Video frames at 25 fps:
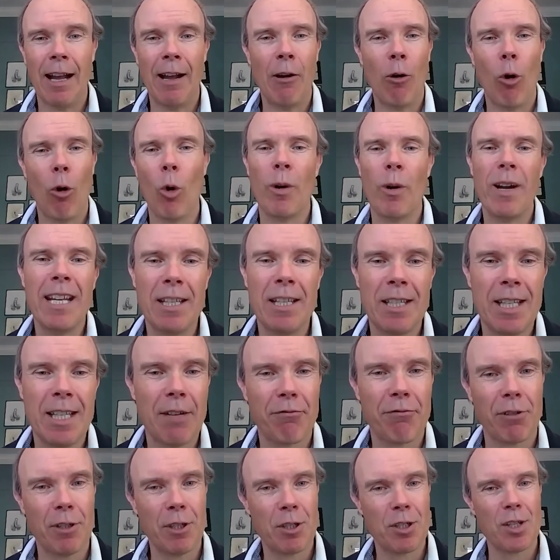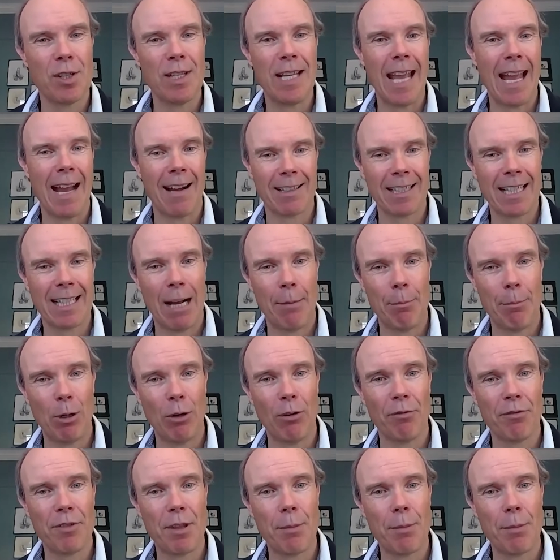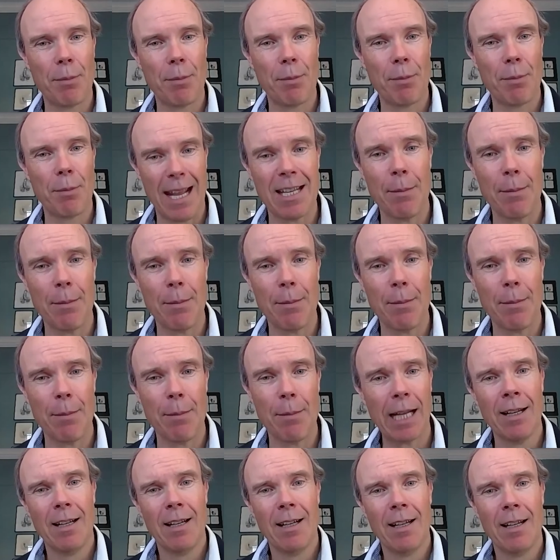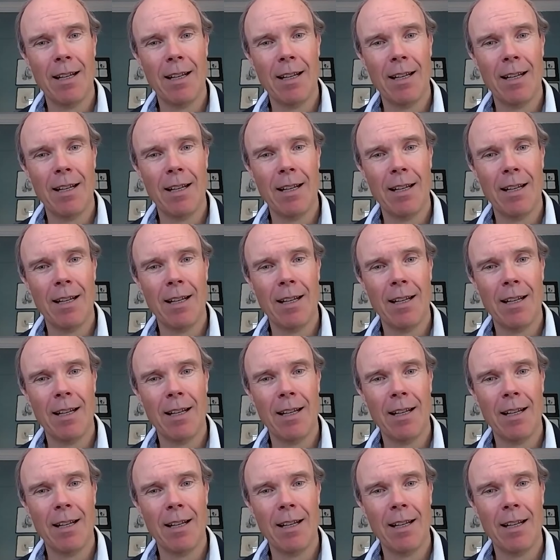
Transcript: or indifferent to the outcome of the pandemic.